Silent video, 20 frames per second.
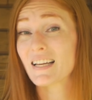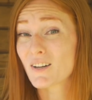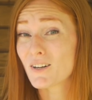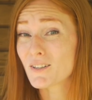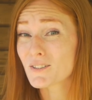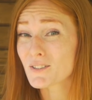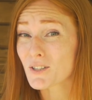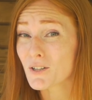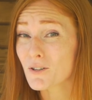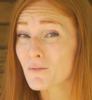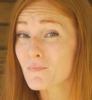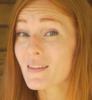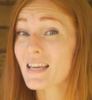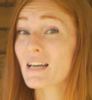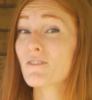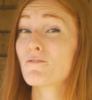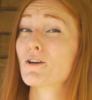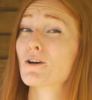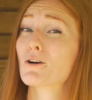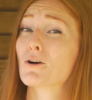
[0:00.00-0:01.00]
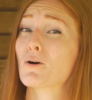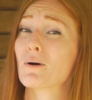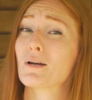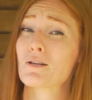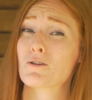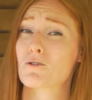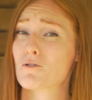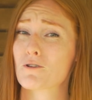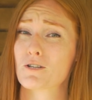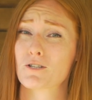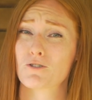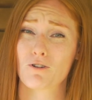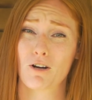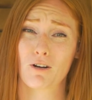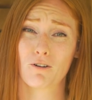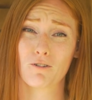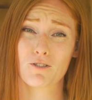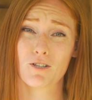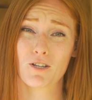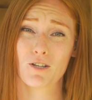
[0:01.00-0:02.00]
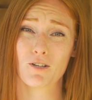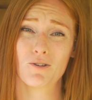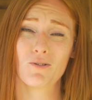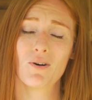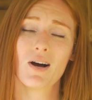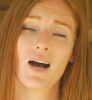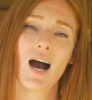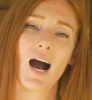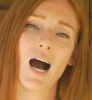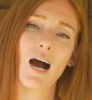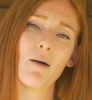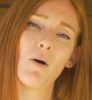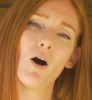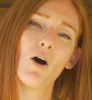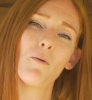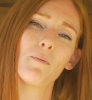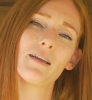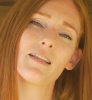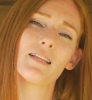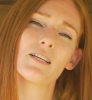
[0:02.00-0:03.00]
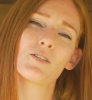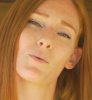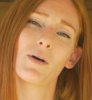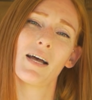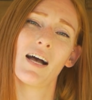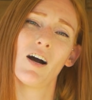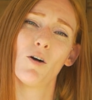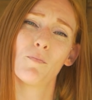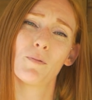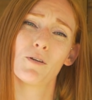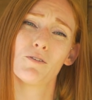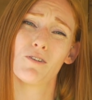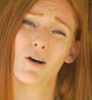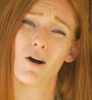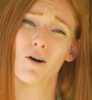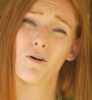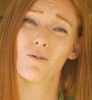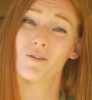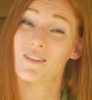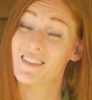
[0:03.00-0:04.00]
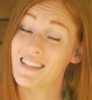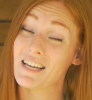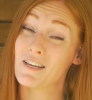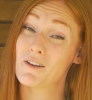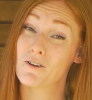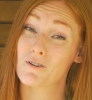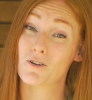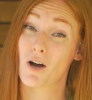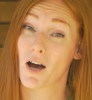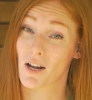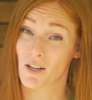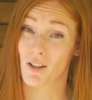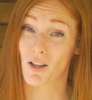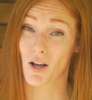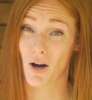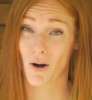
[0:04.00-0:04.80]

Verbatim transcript: And also, if you're going through this struggle too, I'm hoping this will help you know that you're not alone